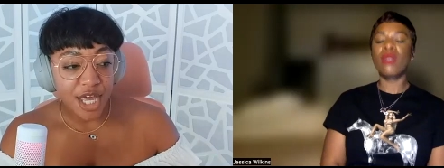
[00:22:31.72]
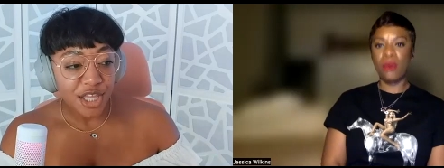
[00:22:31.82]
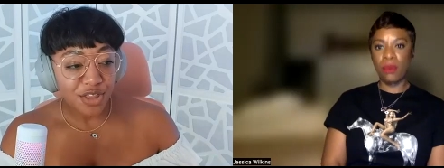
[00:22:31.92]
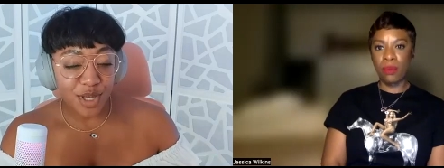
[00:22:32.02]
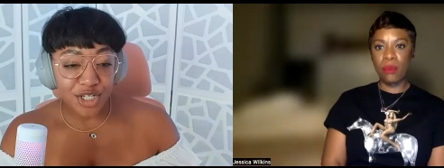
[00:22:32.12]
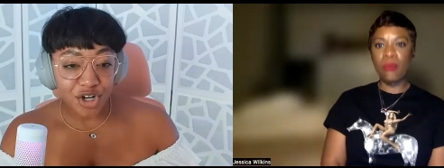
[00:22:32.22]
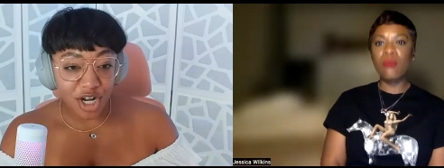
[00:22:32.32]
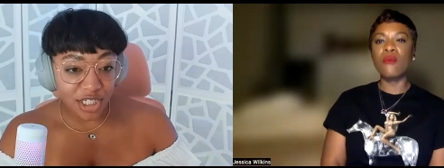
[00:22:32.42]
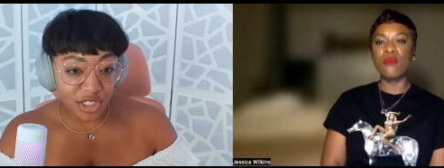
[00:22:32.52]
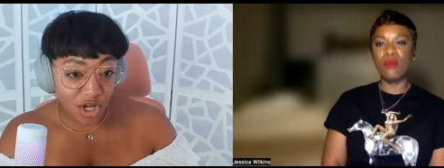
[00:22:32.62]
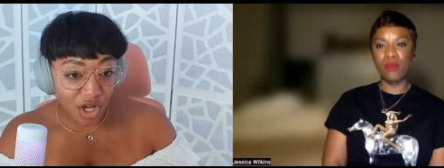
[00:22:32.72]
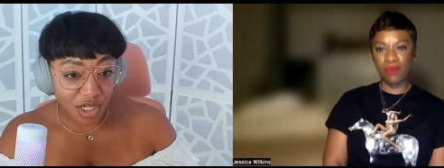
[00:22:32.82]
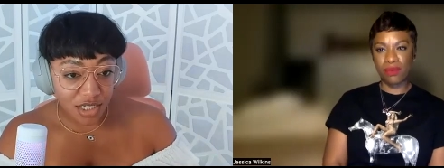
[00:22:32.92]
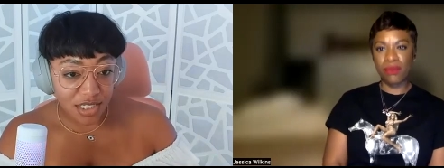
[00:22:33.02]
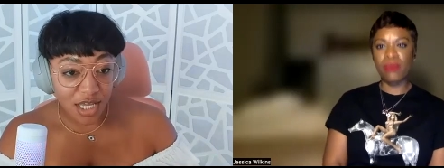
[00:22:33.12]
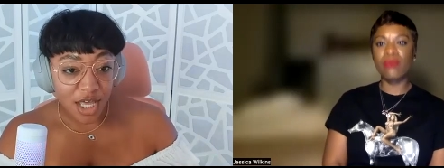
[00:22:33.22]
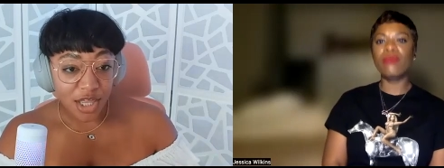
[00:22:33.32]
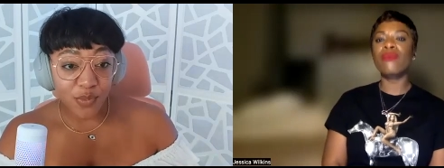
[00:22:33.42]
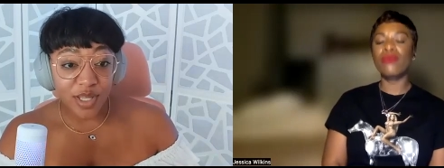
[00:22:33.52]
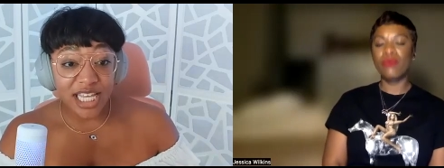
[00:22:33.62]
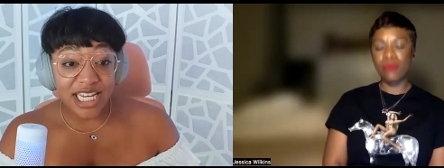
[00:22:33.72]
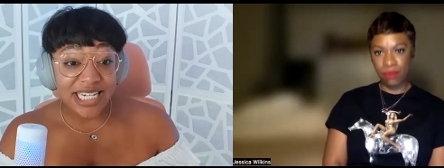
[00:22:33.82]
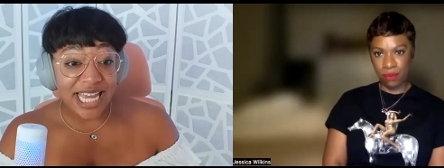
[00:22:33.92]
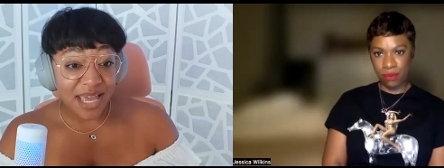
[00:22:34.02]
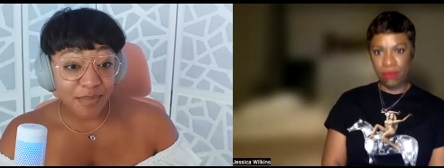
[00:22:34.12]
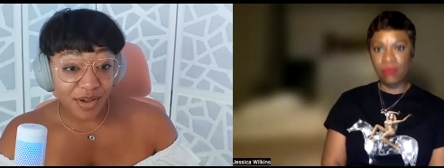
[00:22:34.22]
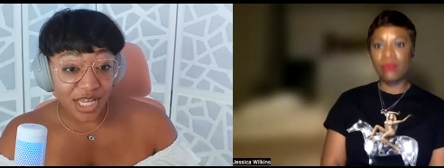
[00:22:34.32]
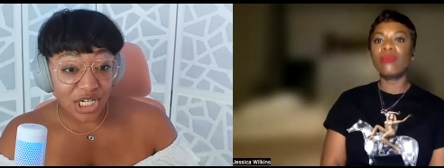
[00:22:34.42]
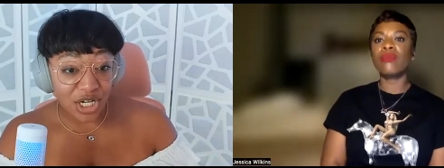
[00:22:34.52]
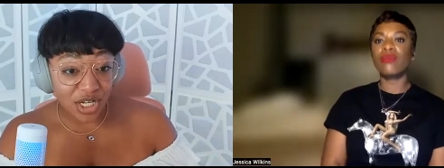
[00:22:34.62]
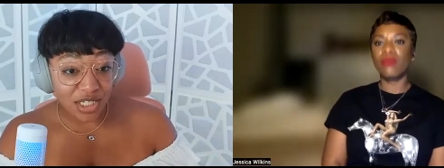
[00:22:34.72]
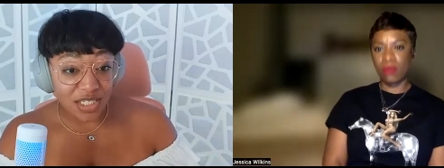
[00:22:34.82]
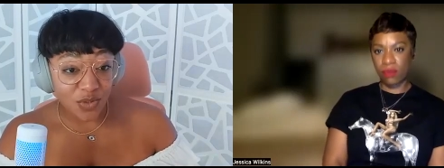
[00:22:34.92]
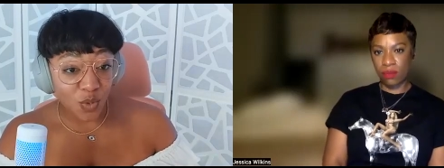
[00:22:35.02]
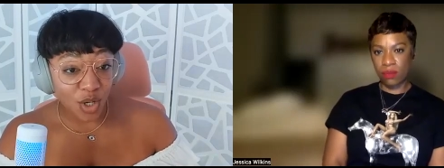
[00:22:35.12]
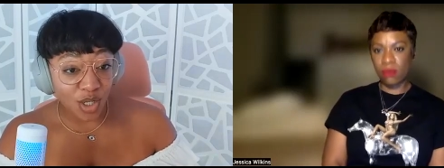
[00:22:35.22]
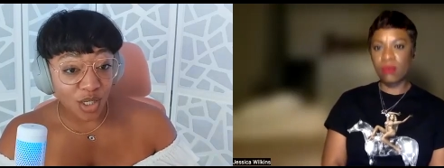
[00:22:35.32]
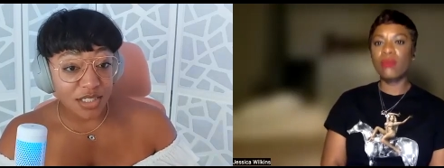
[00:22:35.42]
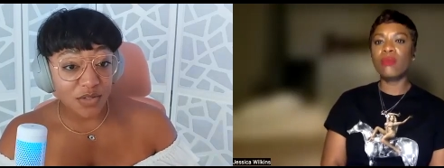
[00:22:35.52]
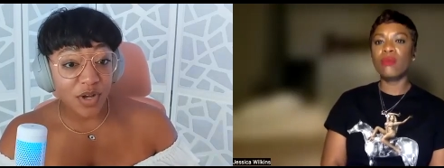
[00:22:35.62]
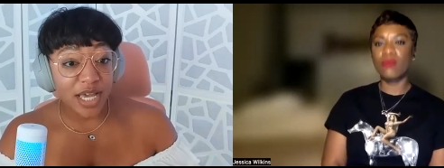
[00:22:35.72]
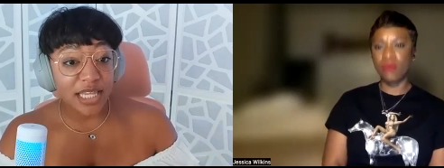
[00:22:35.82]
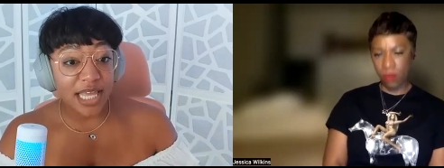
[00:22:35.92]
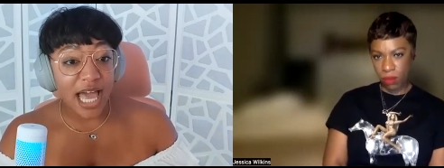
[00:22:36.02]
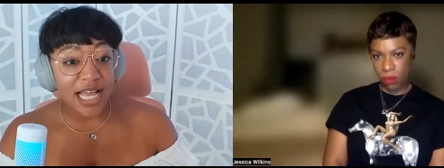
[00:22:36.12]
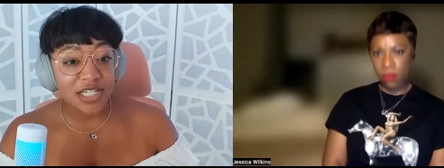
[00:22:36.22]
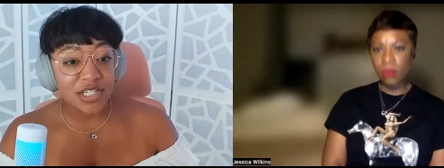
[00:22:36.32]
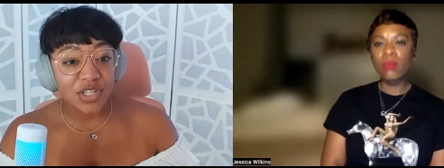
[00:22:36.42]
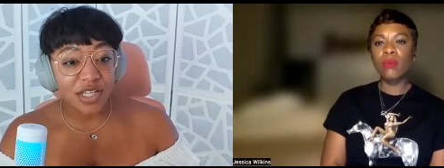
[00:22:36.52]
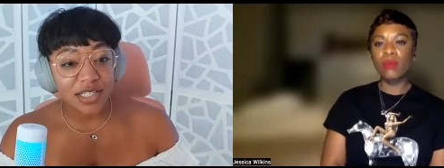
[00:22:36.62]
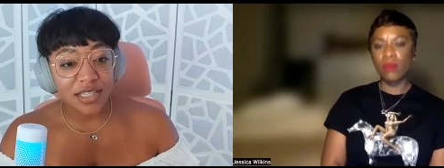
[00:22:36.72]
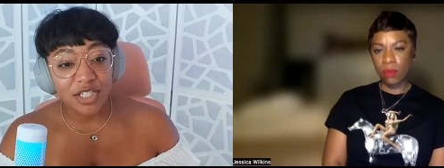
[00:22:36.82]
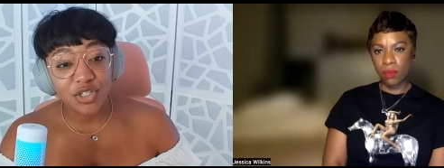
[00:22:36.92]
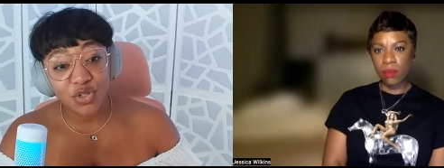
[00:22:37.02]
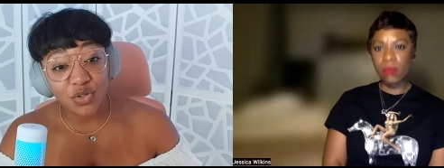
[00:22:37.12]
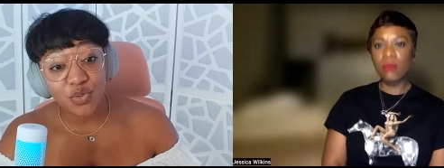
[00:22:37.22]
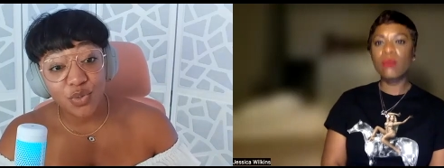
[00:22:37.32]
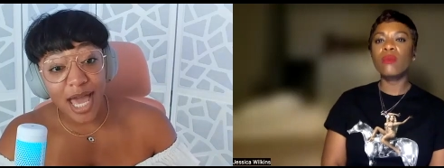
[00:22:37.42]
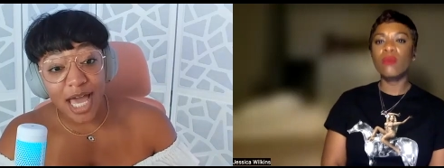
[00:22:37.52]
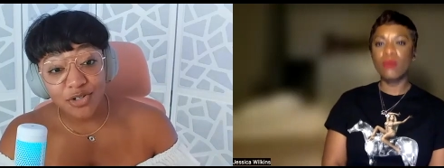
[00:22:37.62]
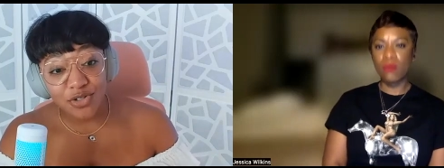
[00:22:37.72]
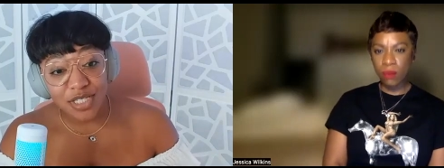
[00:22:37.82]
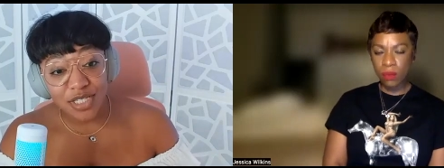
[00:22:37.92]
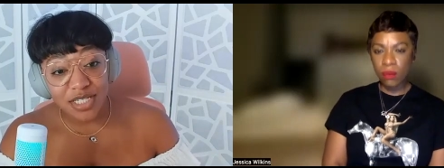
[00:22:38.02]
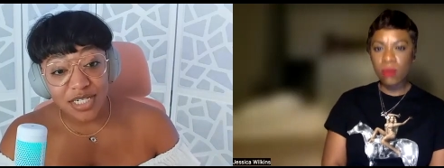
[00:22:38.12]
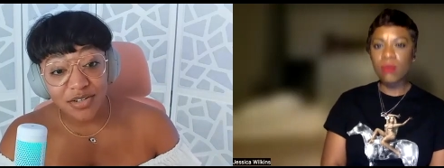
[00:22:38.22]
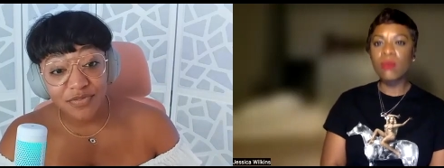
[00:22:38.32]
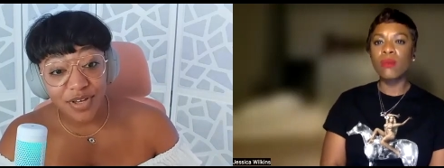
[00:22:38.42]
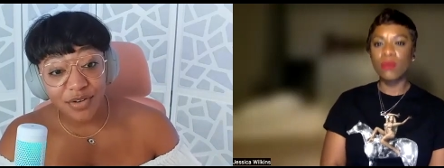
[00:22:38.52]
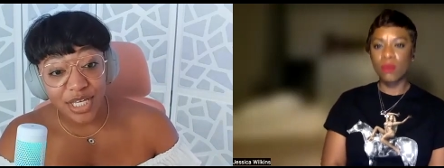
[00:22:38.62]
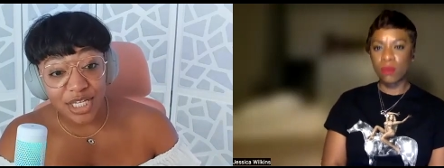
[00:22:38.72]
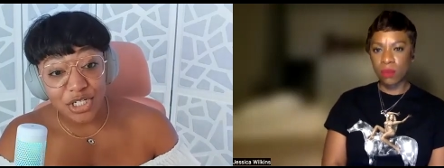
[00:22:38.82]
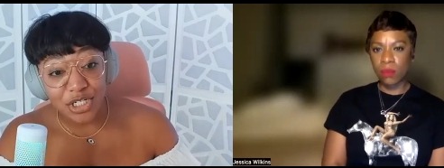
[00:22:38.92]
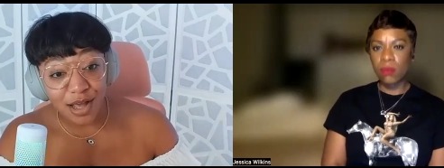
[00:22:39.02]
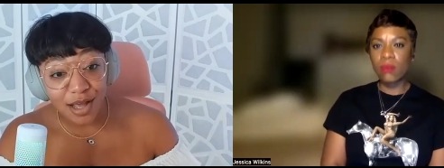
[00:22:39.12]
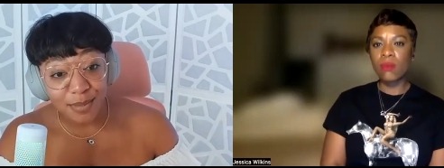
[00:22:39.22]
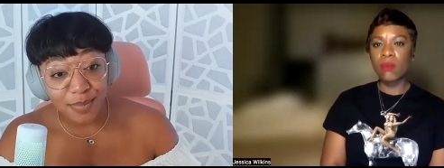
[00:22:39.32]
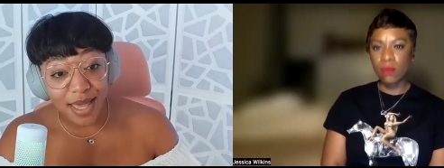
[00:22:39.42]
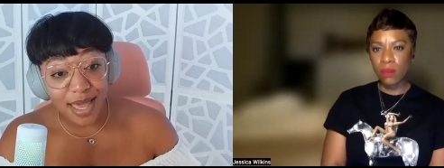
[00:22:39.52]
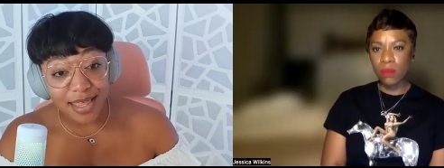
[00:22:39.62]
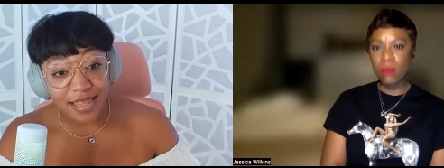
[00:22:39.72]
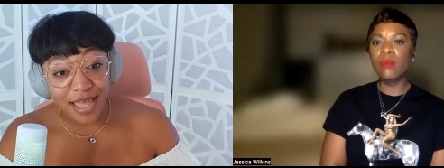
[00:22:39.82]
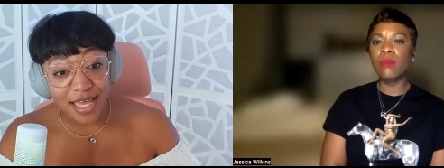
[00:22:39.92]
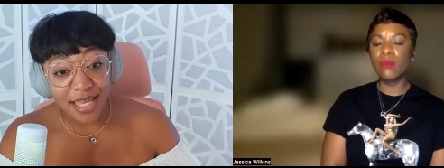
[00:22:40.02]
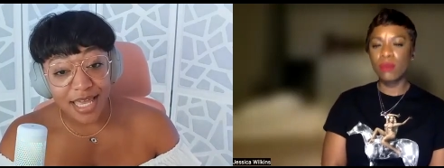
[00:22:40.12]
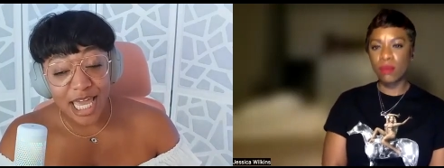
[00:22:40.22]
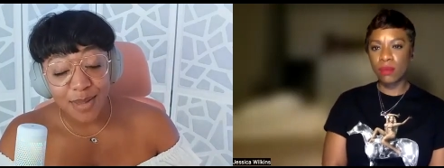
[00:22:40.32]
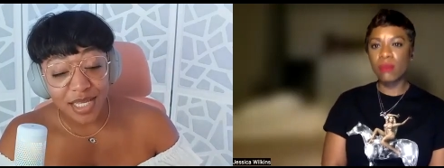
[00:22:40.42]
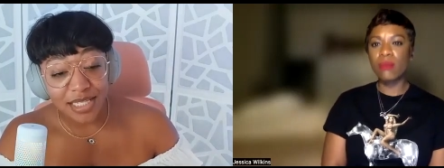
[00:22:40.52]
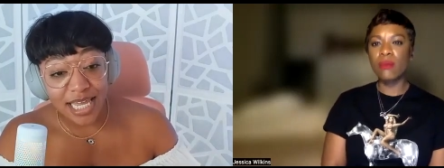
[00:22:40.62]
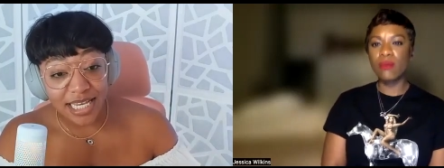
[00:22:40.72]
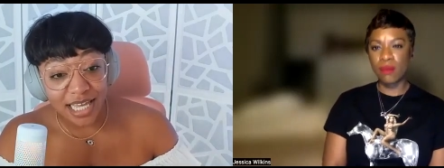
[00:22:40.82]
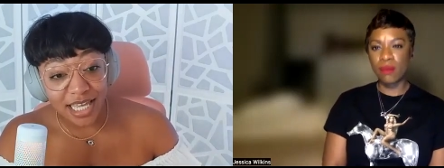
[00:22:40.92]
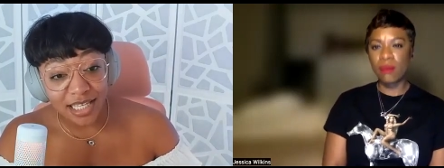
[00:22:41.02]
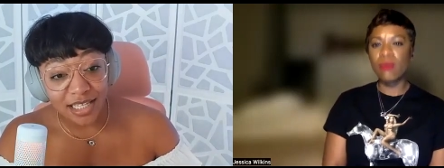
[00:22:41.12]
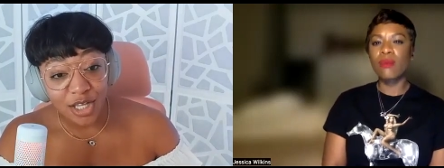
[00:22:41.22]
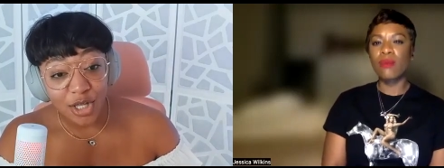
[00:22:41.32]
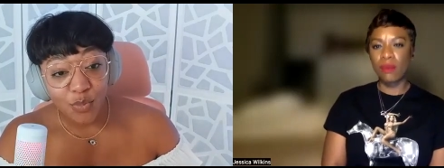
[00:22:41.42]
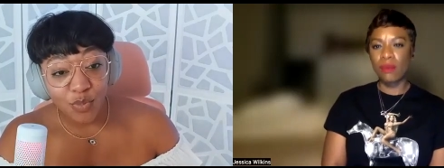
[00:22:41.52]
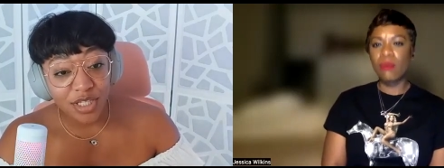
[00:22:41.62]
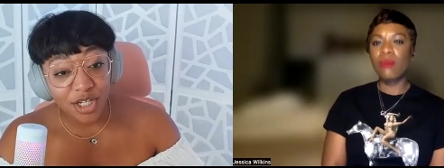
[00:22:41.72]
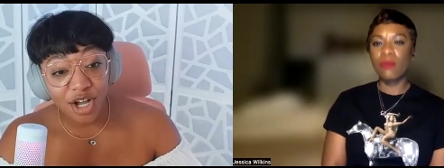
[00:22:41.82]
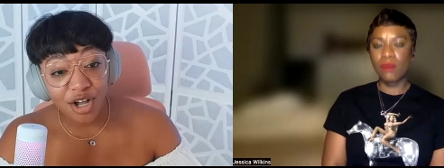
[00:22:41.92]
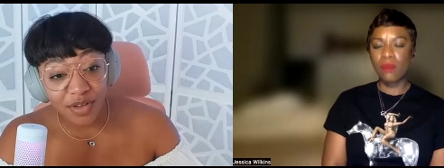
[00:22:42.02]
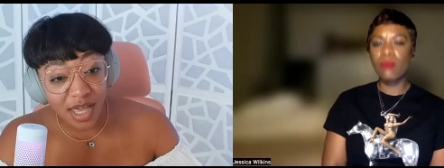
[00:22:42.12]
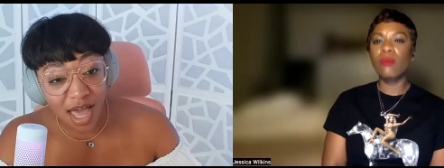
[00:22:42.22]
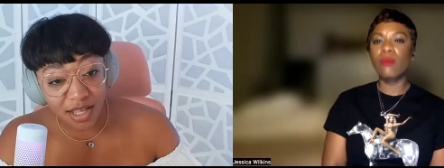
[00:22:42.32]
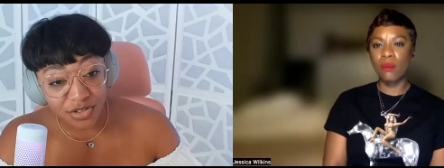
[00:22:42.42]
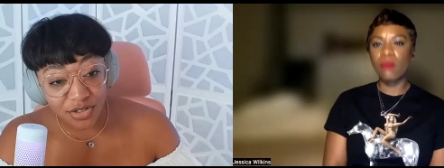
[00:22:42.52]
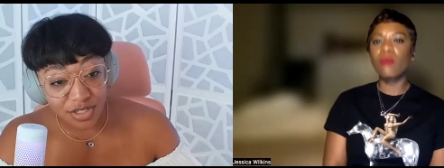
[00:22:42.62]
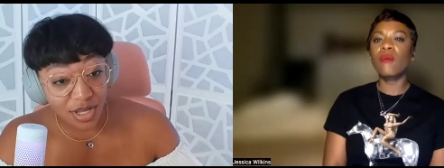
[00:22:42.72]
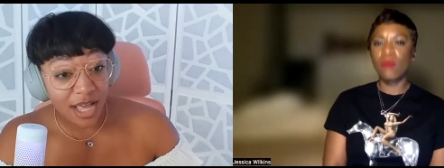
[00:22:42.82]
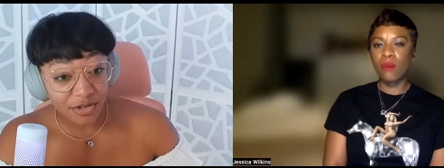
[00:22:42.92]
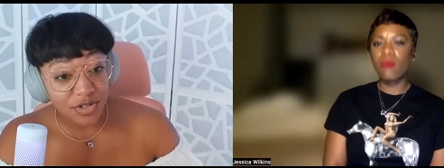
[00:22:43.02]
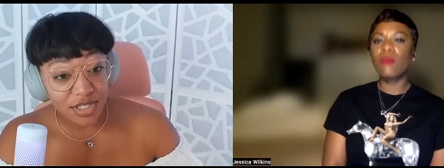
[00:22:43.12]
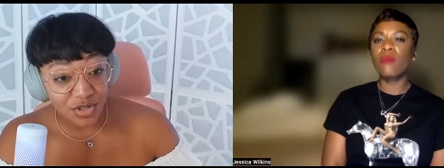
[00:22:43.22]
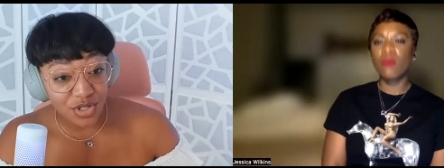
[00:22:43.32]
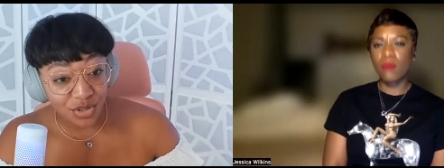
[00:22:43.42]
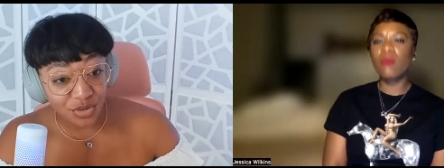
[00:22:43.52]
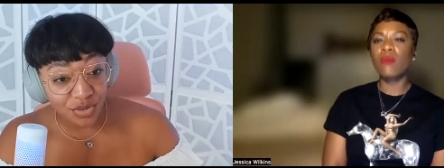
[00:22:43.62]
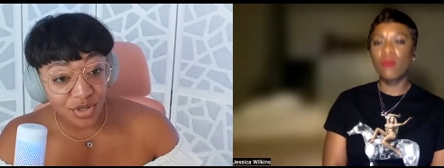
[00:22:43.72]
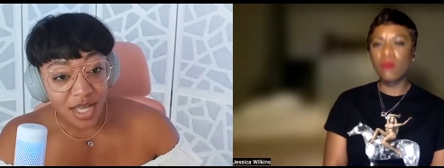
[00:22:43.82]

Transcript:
Speaker 1: the way Charlotte talks the way Lady Danbury talks and walks, right? Like I just thought that the two actresses did a very good job at like emulating what the current actors actresses do.